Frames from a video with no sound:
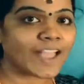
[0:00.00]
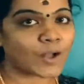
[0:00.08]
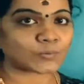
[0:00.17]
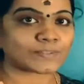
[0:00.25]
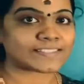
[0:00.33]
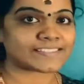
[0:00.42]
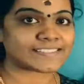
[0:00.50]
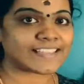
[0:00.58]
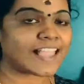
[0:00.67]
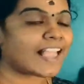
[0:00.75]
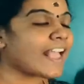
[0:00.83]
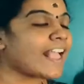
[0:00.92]
nouns.
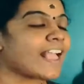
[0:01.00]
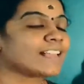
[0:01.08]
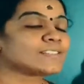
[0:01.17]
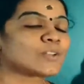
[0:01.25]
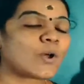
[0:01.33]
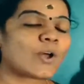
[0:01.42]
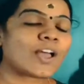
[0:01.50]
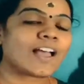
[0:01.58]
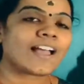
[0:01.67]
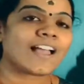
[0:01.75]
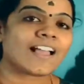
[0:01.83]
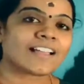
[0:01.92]
So,
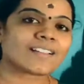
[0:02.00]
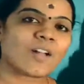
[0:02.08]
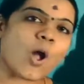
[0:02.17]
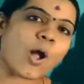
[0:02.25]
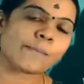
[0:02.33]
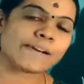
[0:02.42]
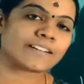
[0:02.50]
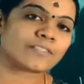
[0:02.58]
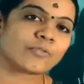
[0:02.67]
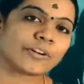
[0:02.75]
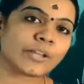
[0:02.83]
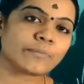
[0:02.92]

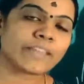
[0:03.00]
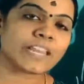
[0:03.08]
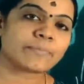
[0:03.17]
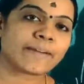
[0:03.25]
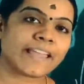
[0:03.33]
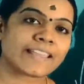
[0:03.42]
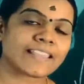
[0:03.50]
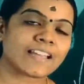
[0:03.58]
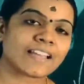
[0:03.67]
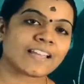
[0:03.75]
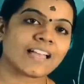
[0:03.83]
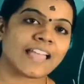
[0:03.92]
common, what I mean by
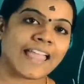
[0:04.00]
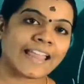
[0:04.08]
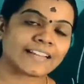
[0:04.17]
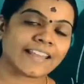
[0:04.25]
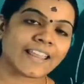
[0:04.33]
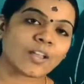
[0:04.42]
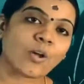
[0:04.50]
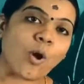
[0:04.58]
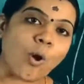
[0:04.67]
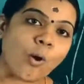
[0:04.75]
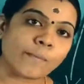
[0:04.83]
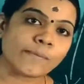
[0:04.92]
the heading
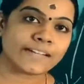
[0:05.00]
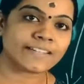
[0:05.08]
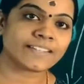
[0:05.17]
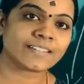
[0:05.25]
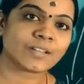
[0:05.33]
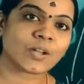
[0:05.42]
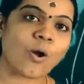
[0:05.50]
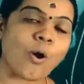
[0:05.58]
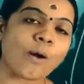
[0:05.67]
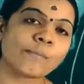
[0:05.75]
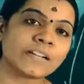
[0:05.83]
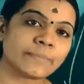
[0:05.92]
common?
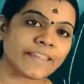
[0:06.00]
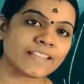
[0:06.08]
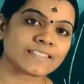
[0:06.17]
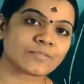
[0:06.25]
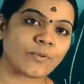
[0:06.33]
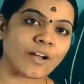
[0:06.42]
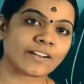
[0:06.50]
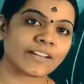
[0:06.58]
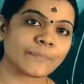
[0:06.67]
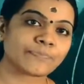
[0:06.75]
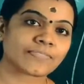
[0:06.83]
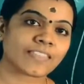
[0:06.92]
Common means
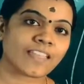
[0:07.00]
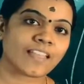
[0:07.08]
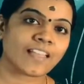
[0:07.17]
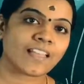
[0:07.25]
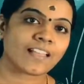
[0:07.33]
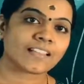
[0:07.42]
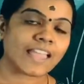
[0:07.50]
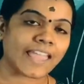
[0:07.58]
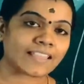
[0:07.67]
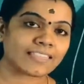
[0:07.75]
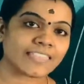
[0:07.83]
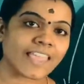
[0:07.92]
what?
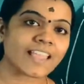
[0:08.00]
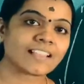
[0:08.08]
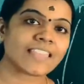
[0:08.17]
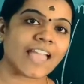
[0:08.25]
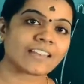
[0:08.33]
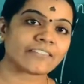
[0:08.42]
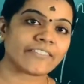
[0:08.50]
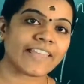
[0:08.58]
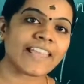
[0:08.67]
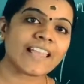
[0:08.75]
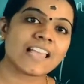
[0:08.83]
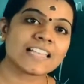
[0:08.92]
A thing that
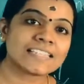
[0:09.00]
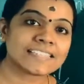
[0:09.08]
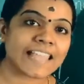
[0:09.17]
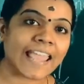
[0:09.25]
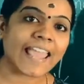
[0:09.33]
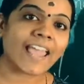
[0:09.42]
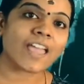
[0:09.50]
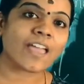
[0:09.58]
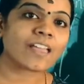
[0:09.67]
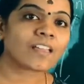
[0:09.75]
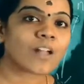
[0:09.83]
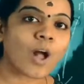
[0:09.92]
we
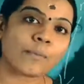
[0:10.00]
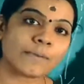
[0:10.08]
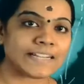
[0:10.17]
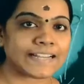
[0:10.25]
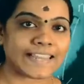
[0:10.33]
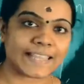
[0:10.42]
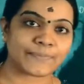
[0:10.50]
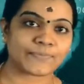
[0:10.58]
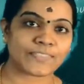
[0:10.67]
say commonly.